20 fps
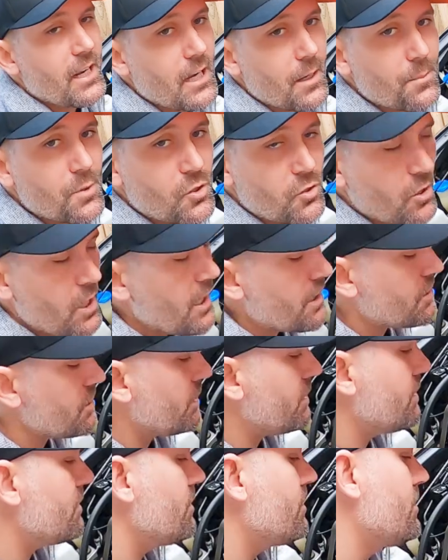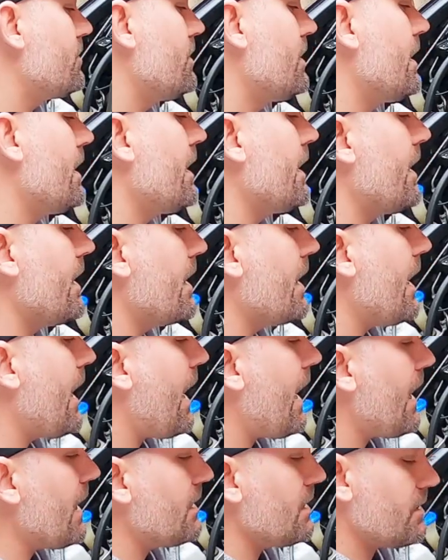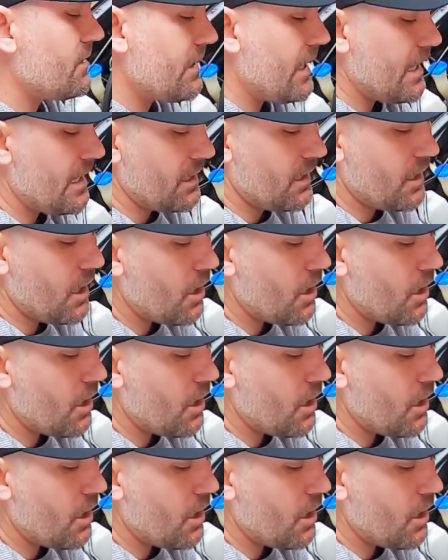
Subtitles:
any obstructions, and it's getting